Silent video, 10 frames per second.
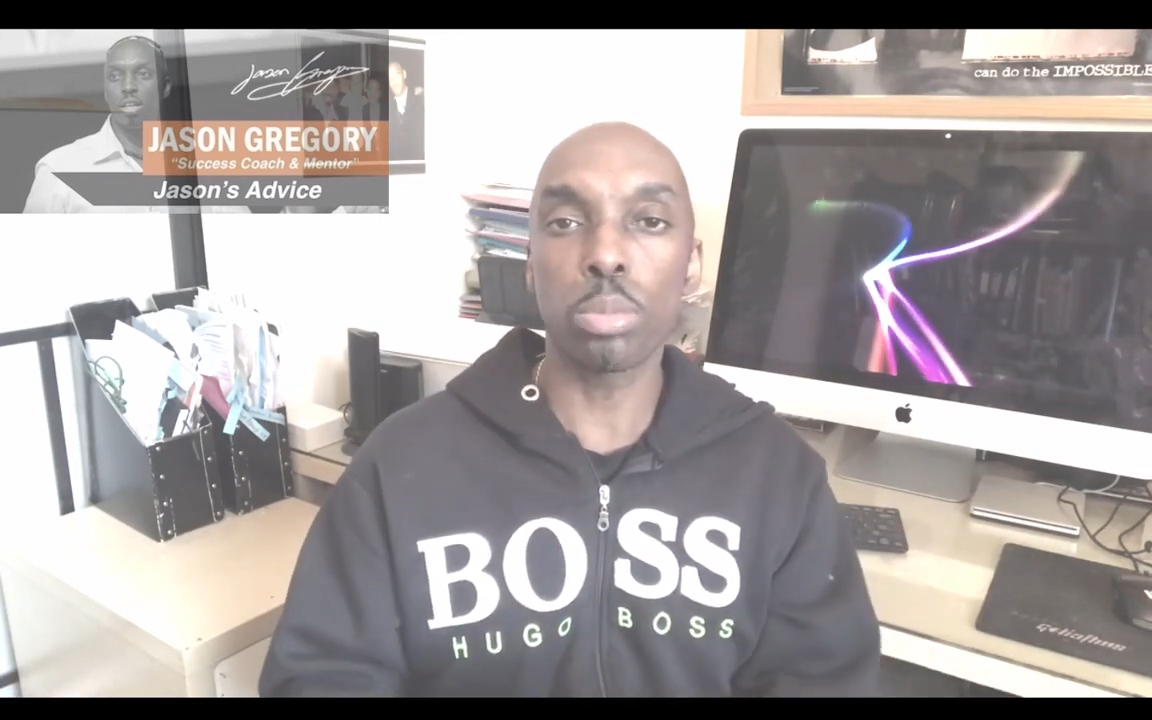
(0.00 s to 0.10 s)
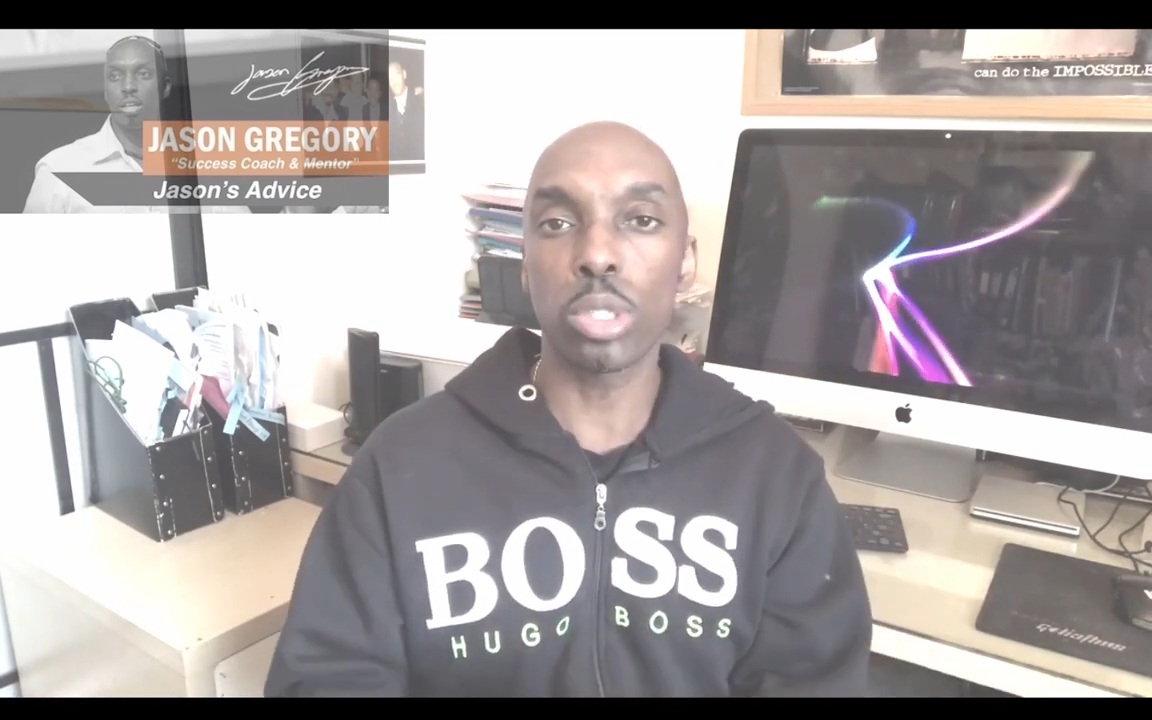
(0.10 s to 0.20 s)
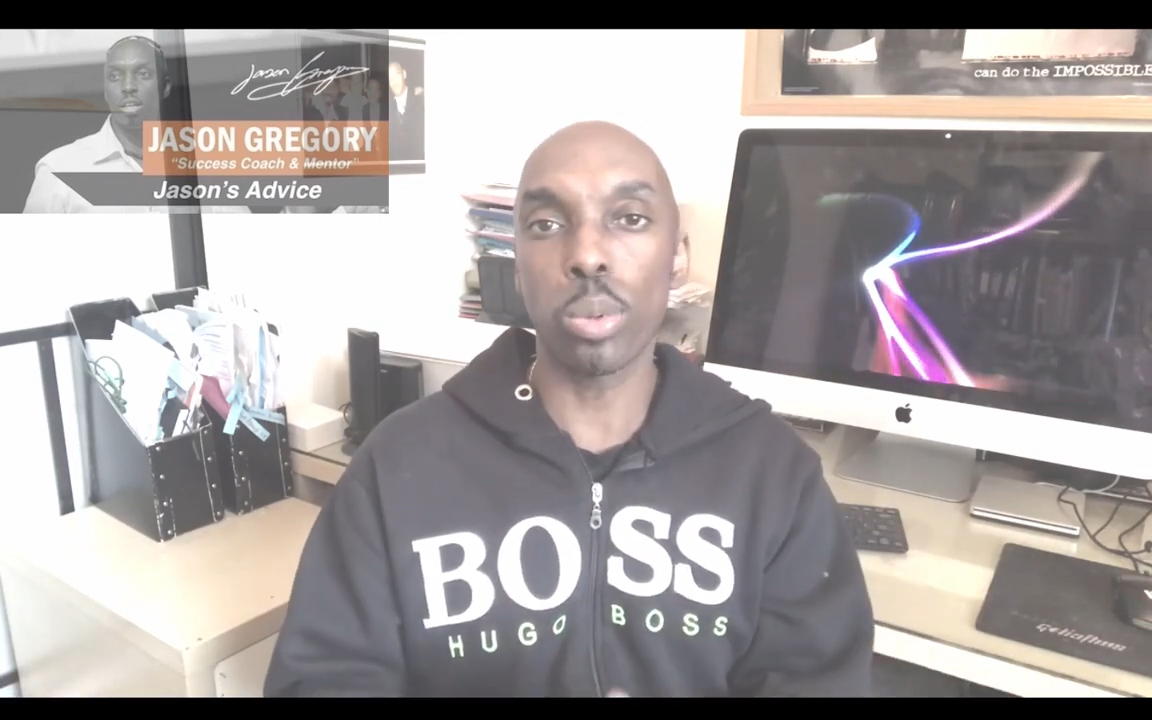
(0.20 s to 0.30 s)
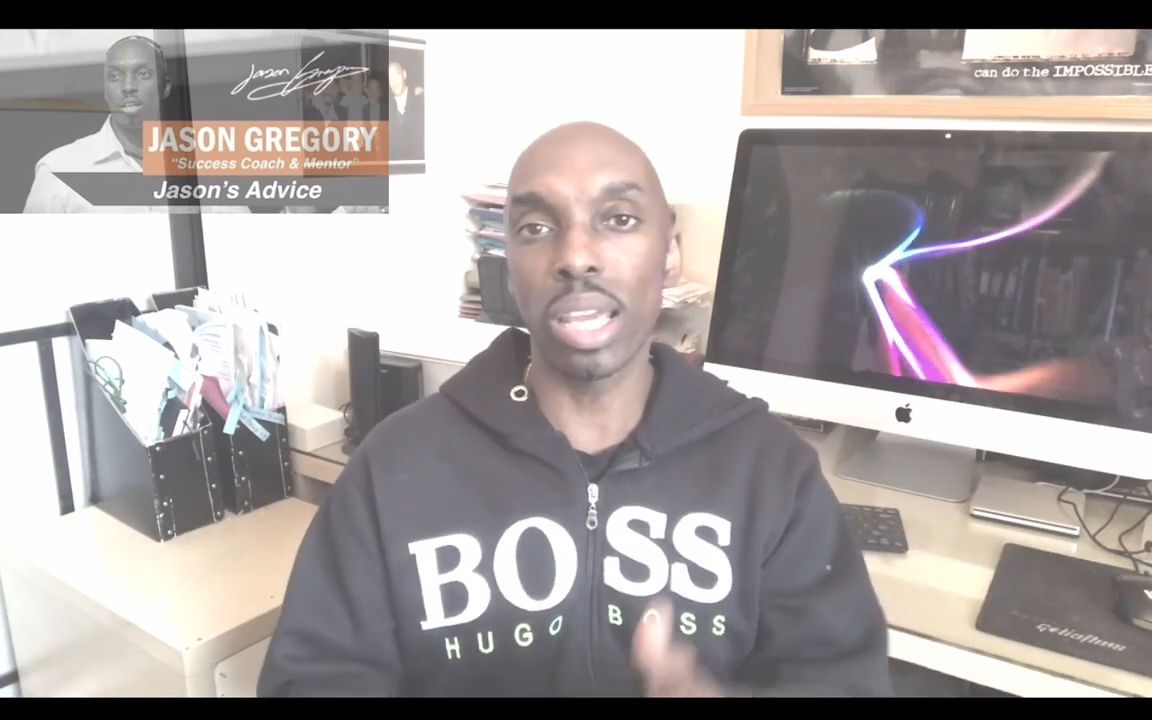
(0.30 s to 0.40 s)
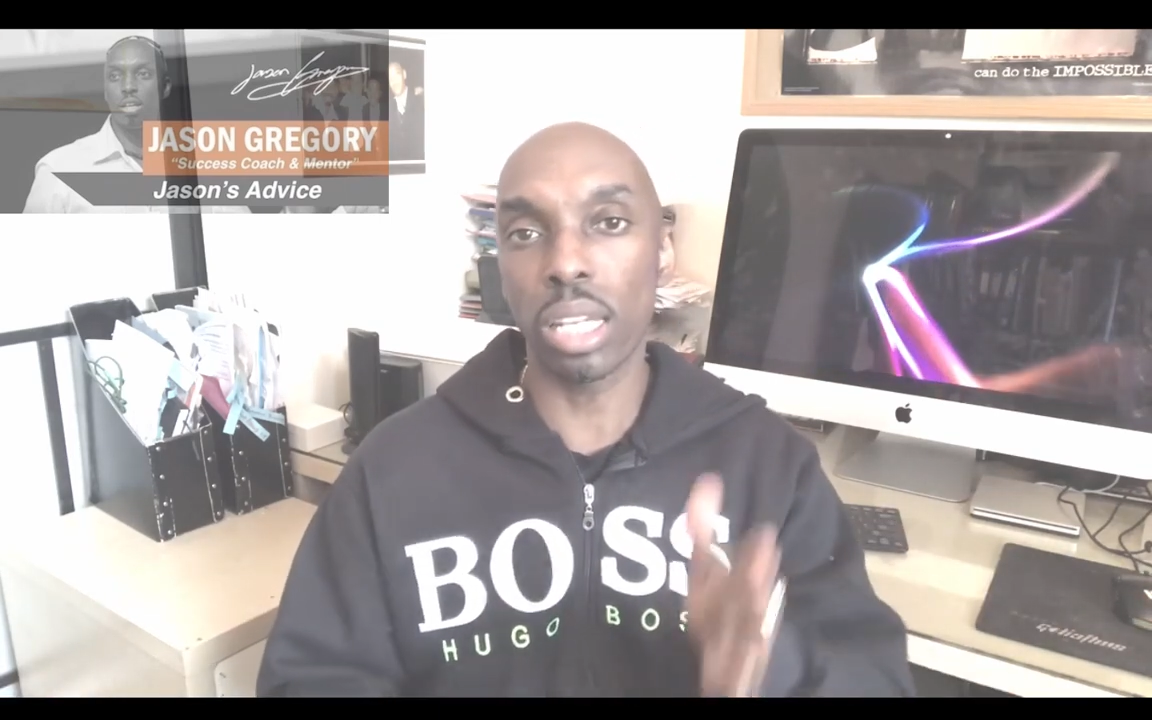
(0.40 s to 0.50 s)

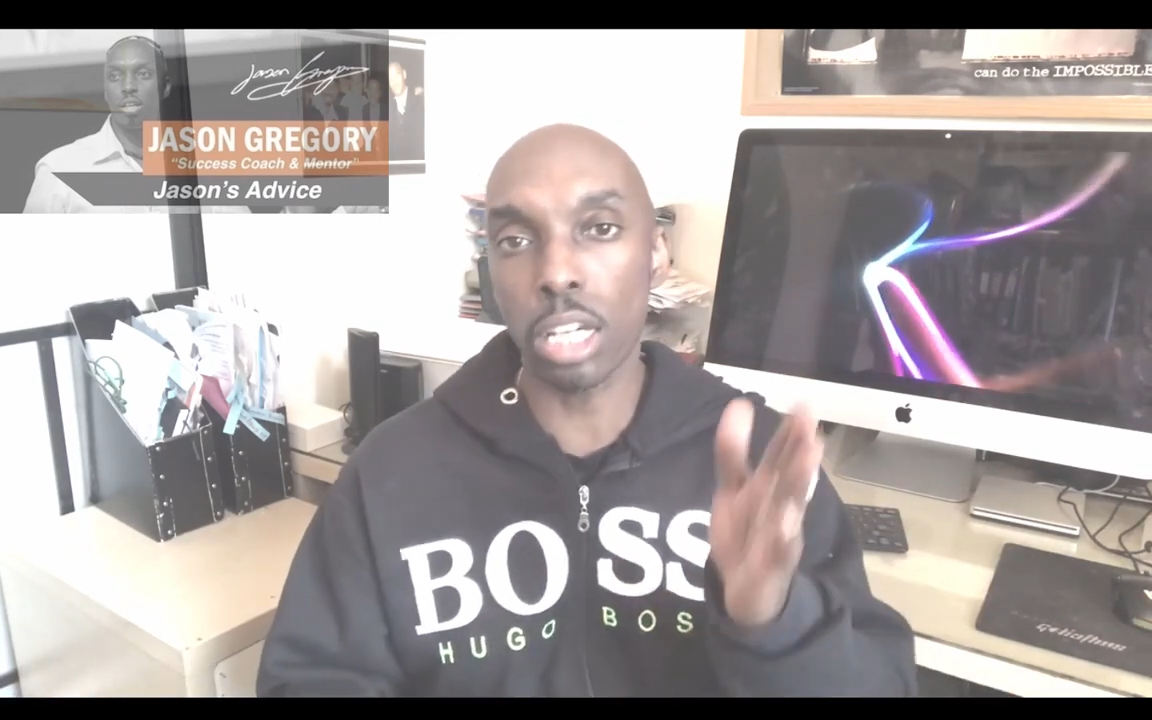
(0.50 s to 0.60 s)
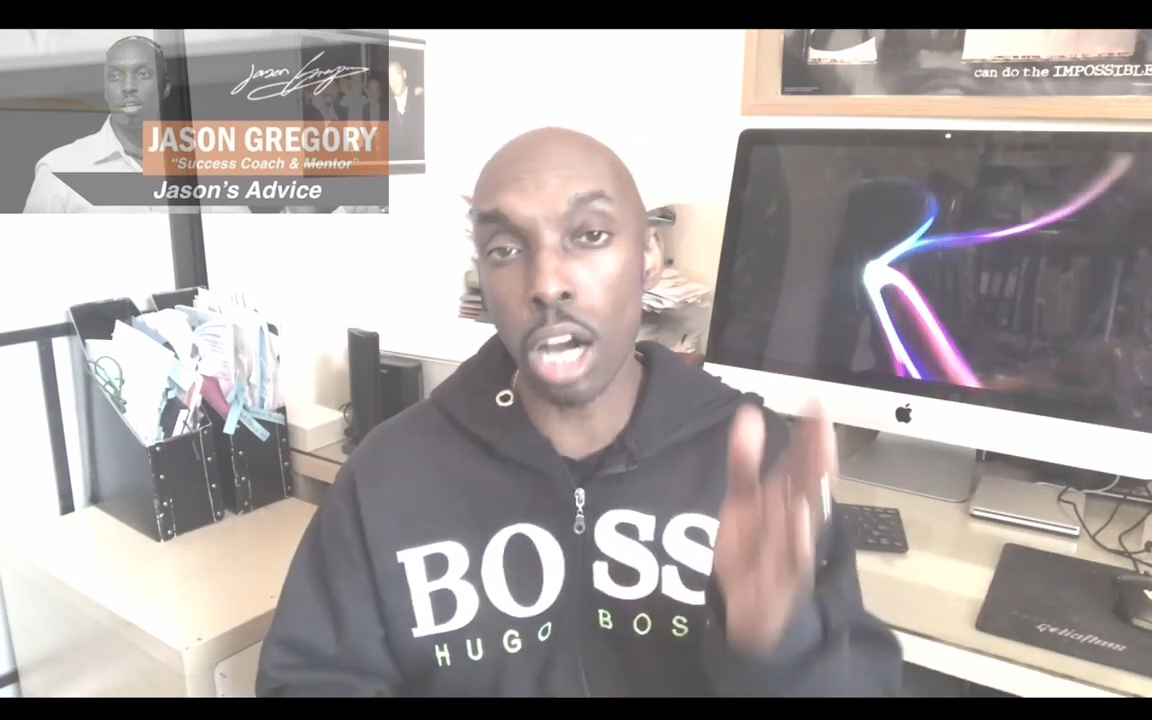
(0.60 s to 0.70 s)
between